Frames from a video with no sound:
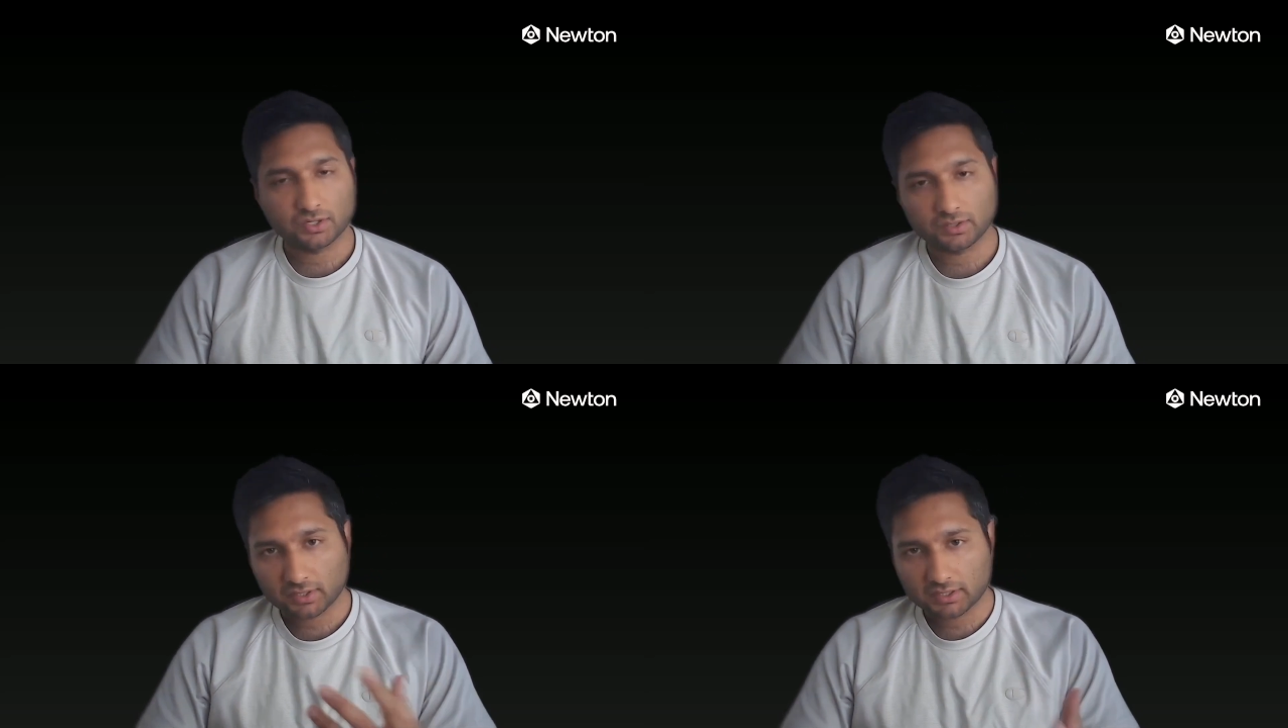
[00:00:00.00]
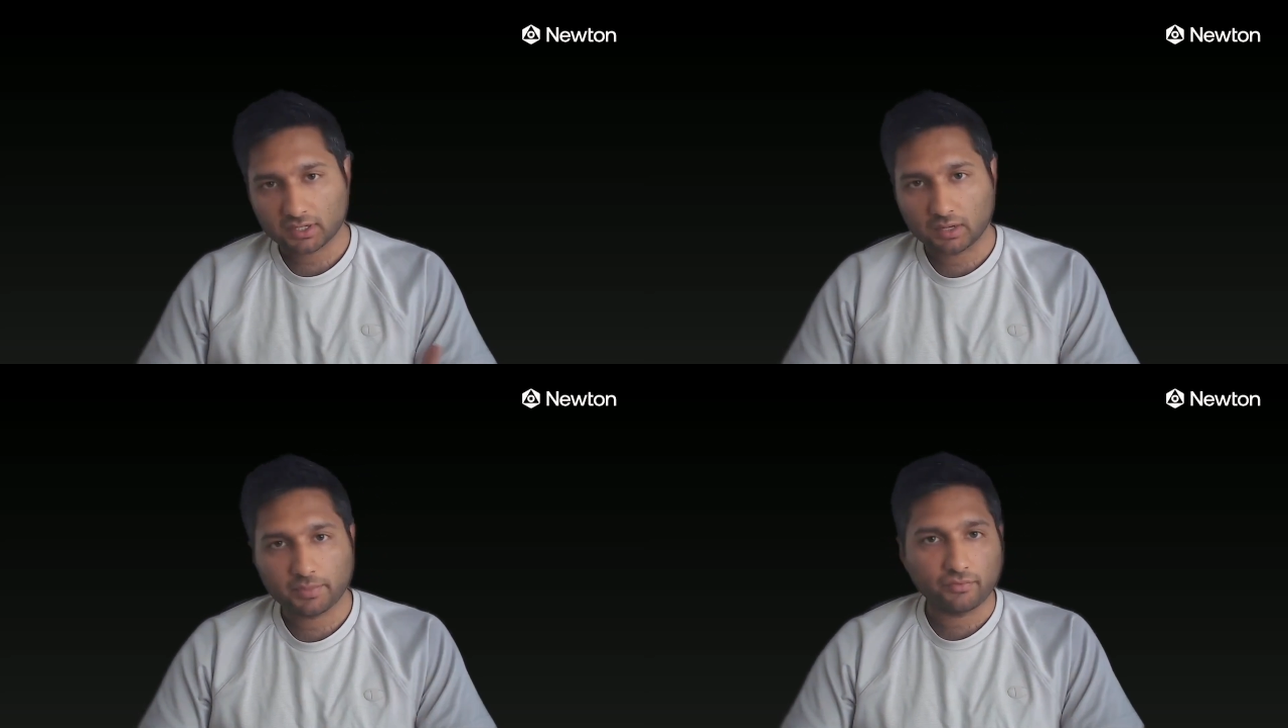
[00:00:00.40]
So let's talk
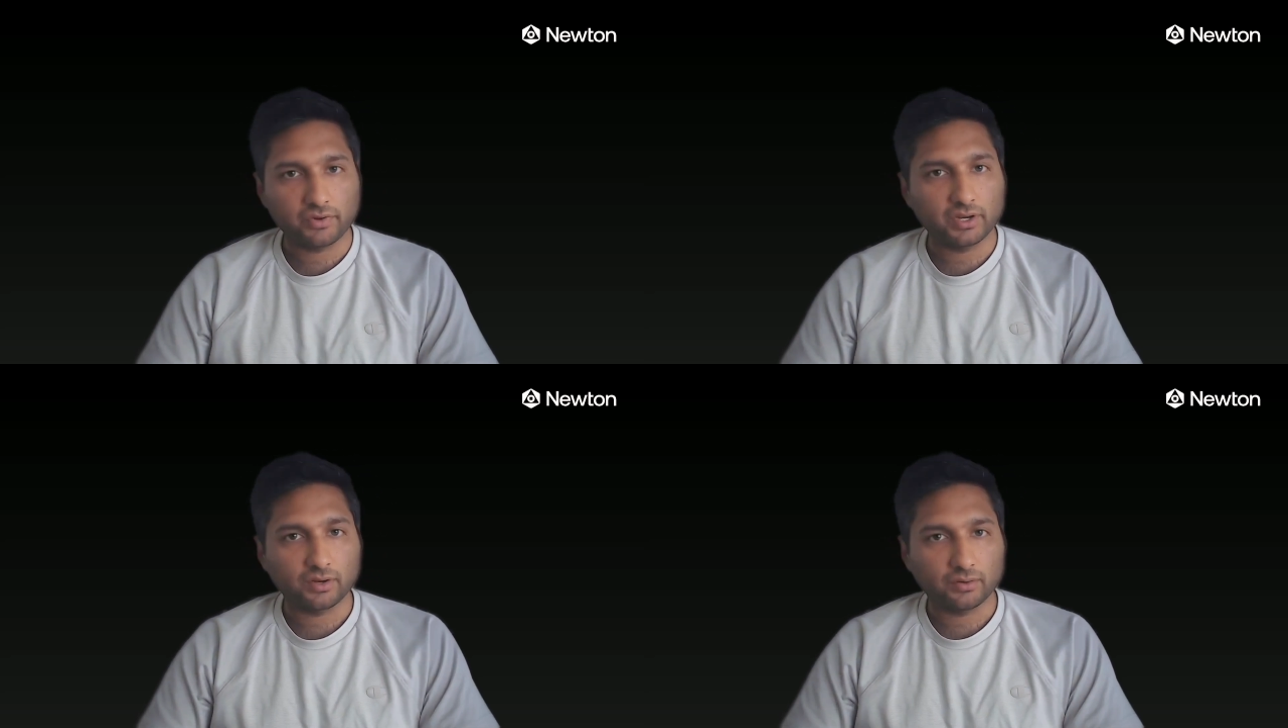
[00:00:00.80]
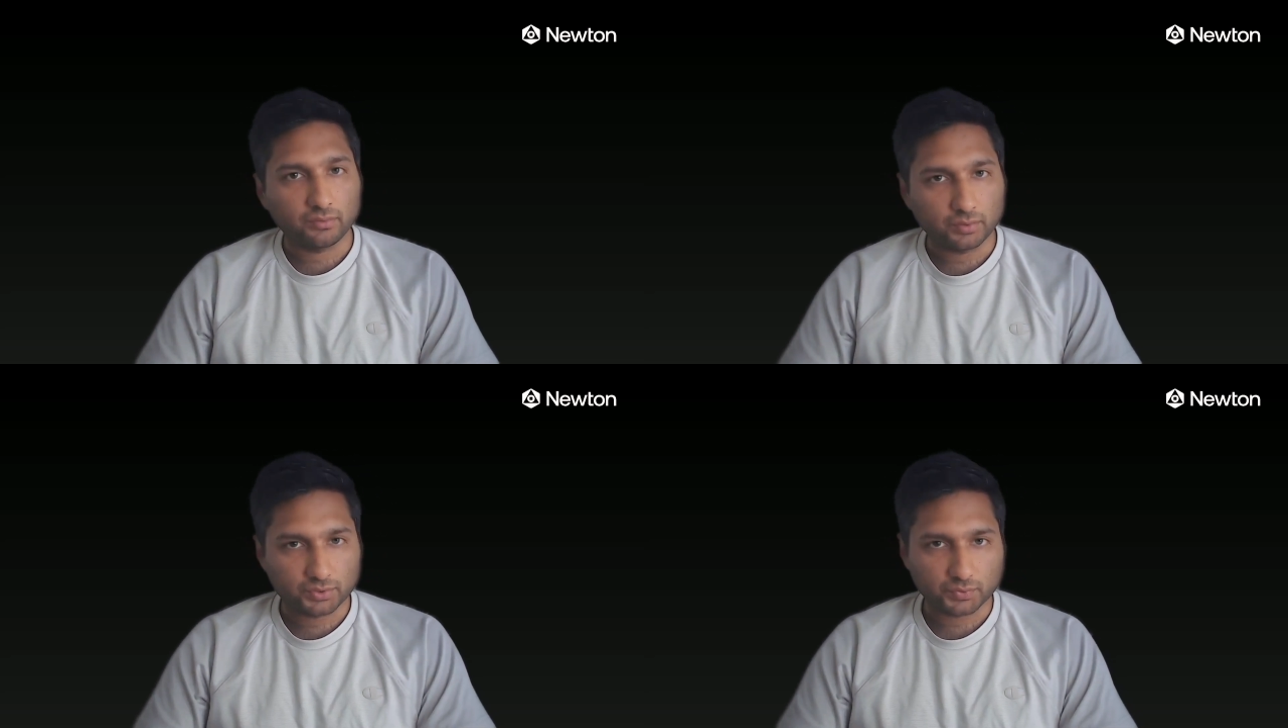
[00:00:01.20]
about Rego,
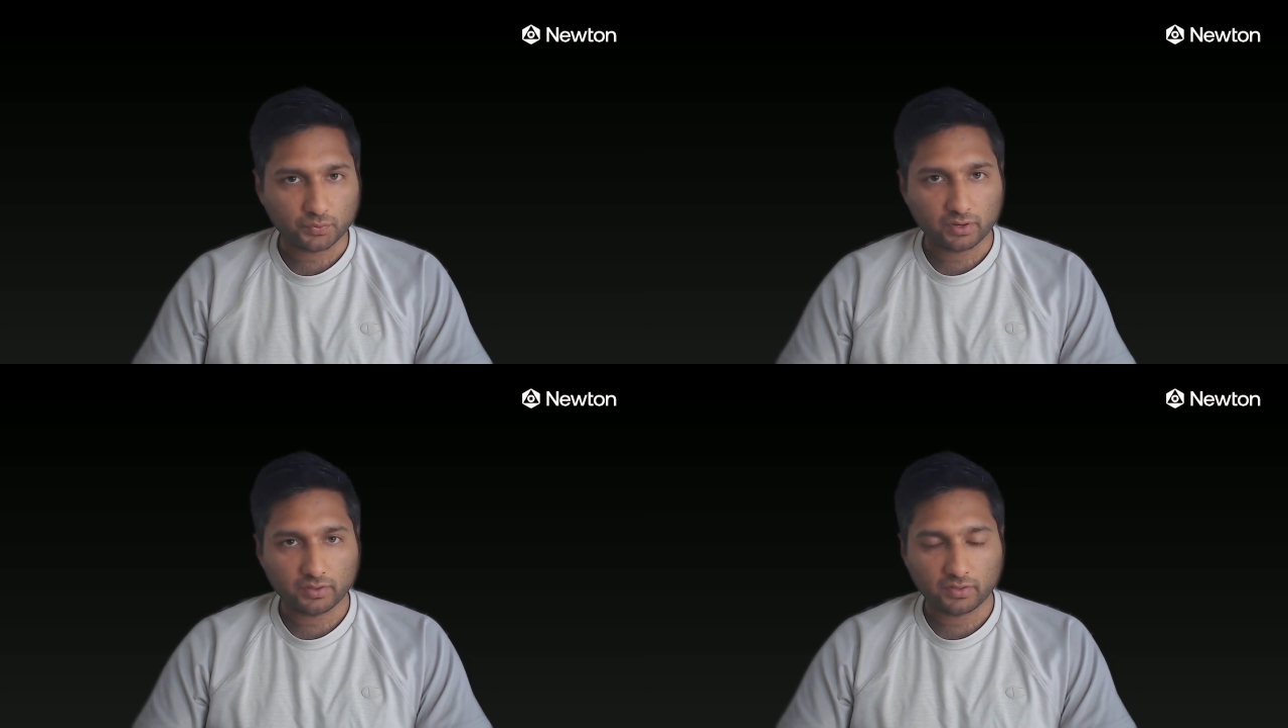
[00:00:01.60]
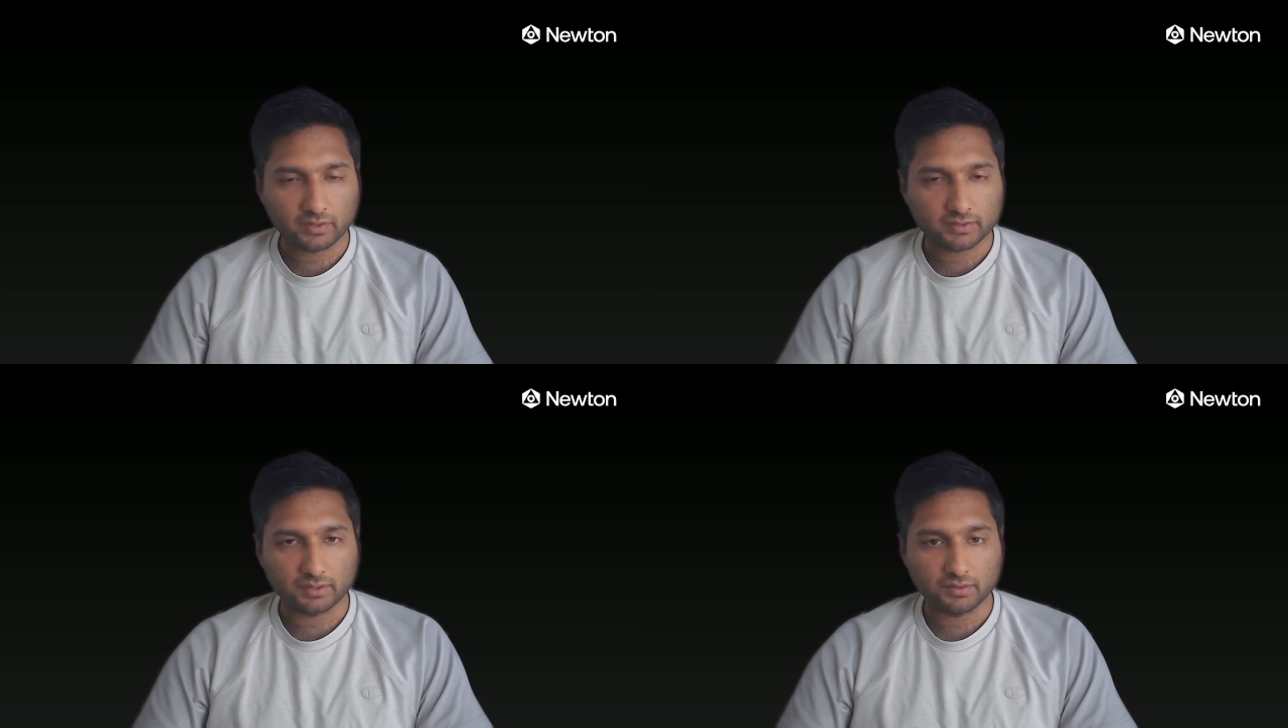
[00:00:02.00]
which is one of the
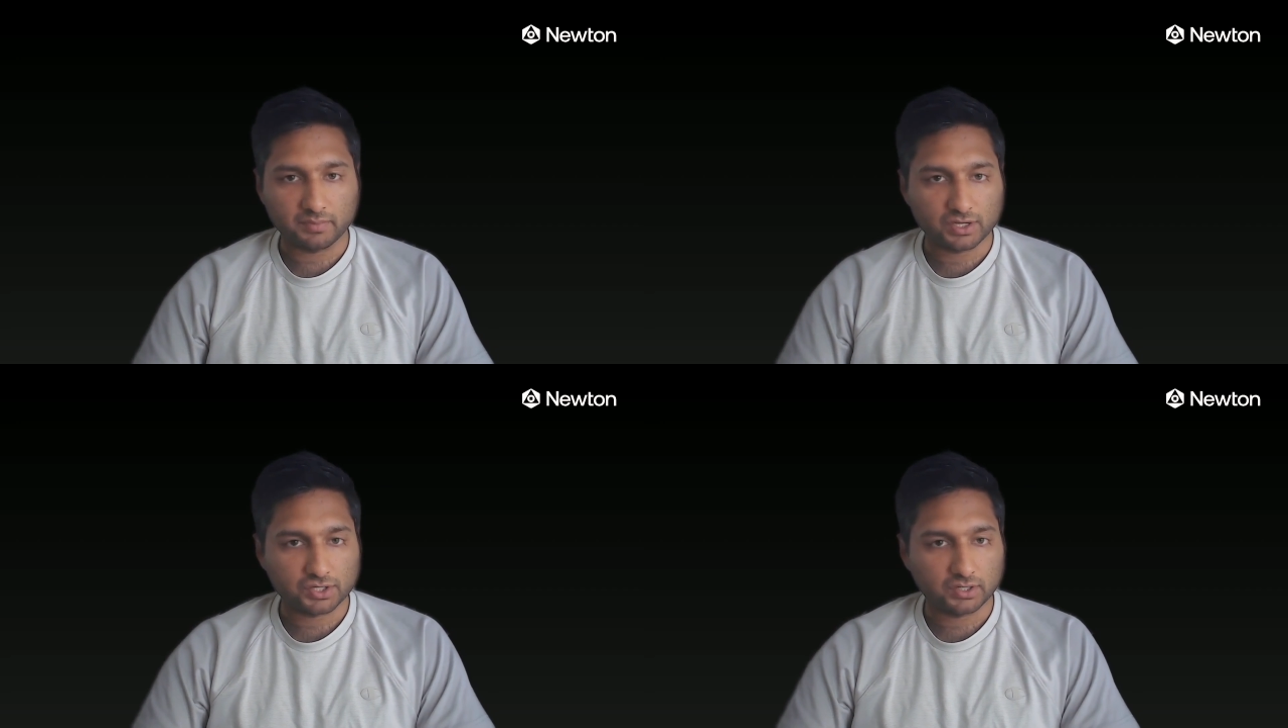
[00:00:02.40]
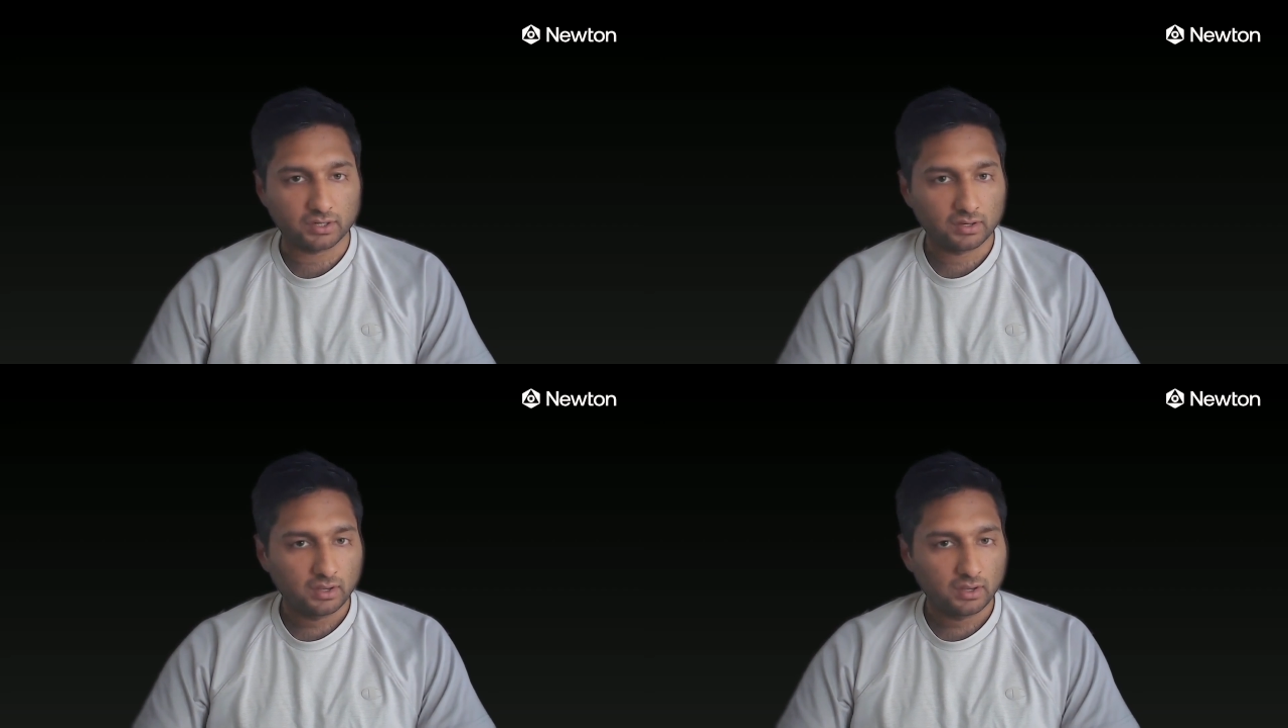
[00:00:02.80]
things that you'd mentioned.